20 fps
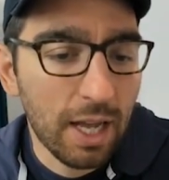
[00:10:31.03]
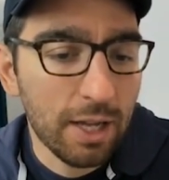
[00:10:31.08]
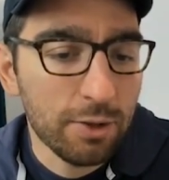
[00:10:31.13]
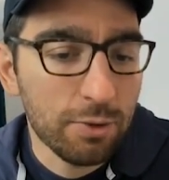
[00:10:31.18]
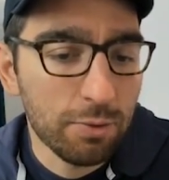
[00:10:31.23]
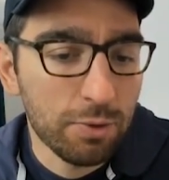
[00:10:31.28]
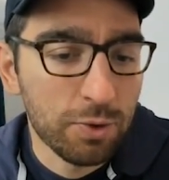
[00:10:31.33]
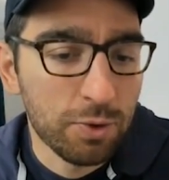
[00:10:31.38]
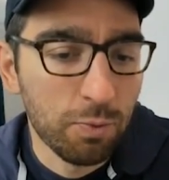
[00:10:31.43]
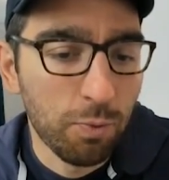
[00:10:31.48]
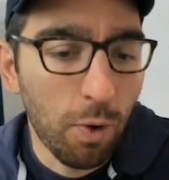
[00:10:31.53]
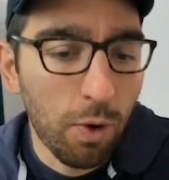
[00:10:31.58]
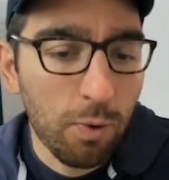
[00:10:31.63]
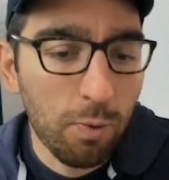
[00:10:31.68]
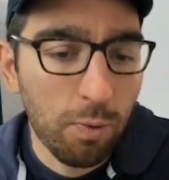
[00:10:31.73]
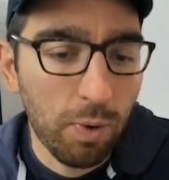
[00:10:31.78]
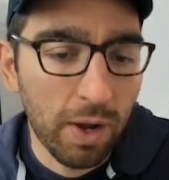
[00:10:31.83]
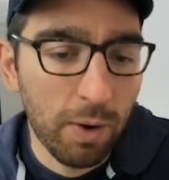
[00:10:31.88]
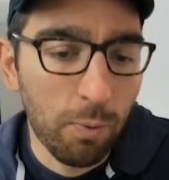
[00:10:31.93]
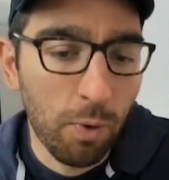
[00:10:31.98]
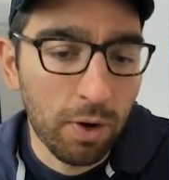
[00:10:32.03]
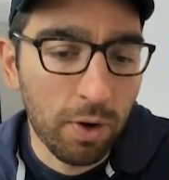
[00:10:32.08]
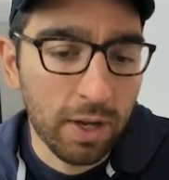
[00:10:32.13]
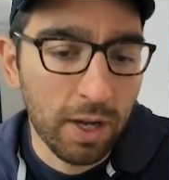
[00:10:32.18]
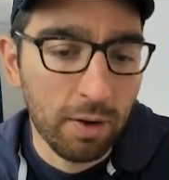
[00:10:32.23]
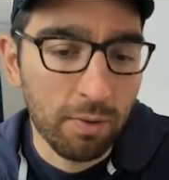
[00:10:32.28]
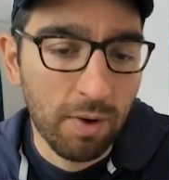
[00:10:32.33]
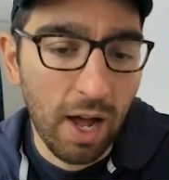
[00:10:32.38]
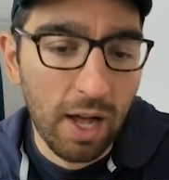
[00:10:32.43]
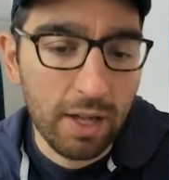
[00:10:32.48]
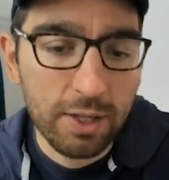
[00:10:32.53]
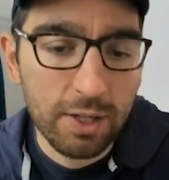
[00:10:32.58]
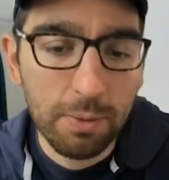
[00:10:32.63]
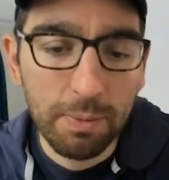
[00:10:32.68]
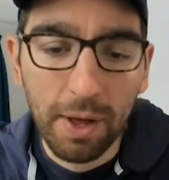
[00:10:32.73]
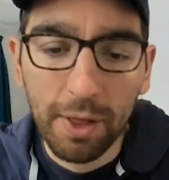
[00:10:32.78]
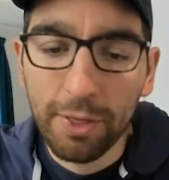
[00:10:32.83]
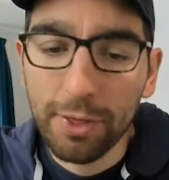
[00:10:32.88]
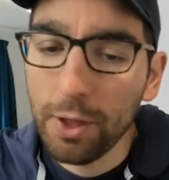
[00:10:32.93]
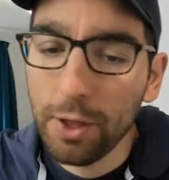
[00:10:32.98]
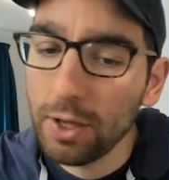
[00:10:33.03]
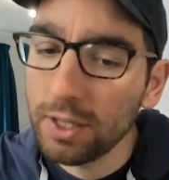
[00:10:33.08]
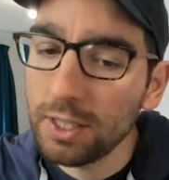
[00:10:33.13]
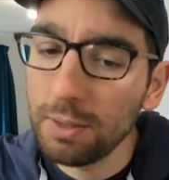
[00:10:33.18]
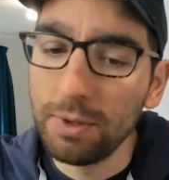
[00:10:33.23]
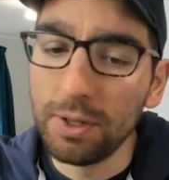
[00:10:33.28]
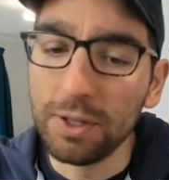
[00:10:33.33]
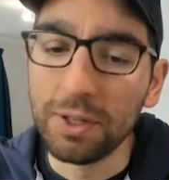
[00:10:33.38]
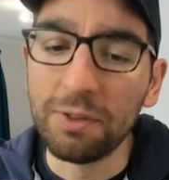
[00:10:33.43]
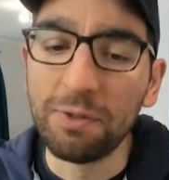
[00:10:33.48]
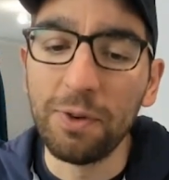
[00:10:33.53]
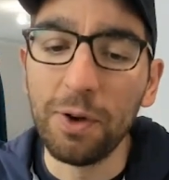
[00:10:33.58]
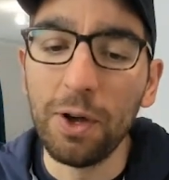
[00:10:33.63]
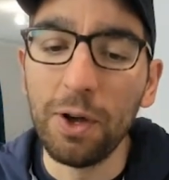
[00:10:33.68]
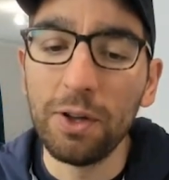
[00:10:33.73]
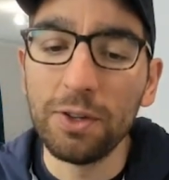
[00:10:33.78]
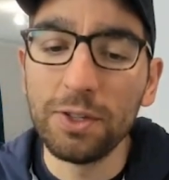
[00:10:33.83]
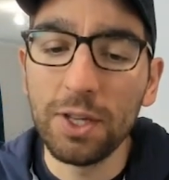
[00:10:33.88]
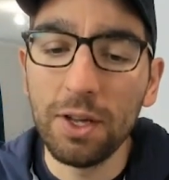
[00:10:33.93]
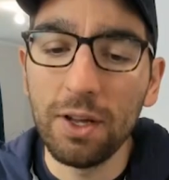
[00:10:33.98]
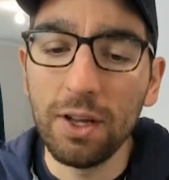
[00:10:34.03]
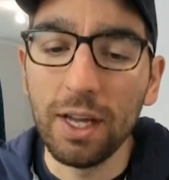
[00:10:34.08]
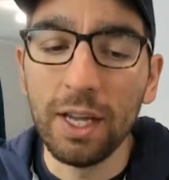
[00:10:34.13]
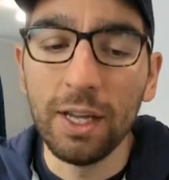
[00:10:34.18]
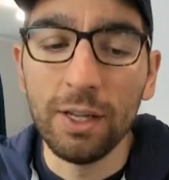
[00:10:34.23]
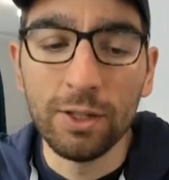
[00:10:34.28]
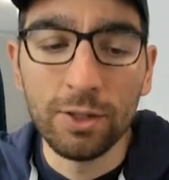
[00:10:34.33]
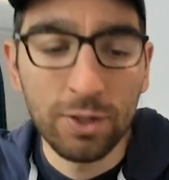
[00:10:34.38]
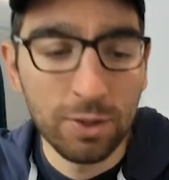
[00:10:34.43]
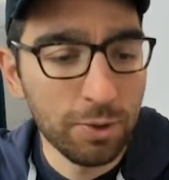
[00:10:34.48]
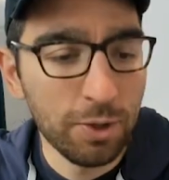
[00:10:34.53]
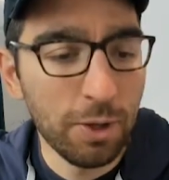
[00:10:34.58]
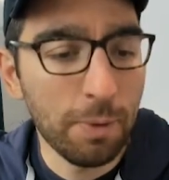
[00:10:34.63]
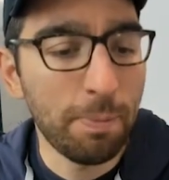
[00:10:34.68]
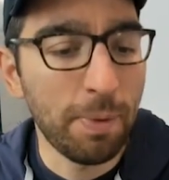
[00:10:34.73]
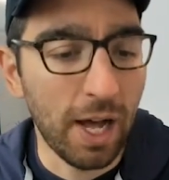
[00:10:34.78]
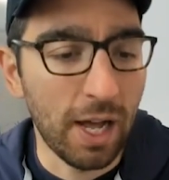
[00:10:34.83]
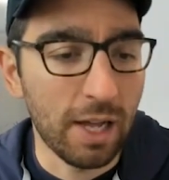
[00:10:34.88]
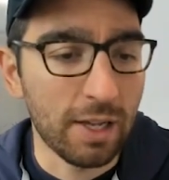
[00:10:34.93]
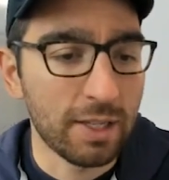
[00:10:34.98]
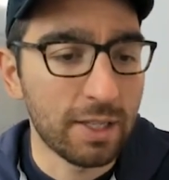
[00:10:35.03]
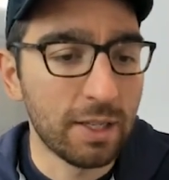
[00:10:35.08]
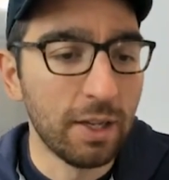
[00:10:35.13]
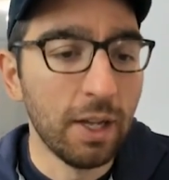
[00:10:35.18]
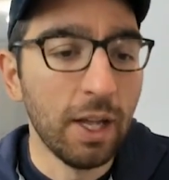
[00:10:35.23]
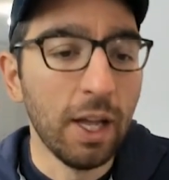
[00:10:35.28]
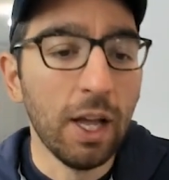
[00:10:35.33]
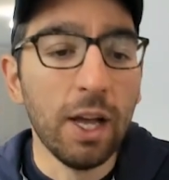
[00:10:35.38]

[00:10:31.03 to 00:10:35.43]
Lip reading: Andrew's Walkway walking route about 30 minutes further into the pass.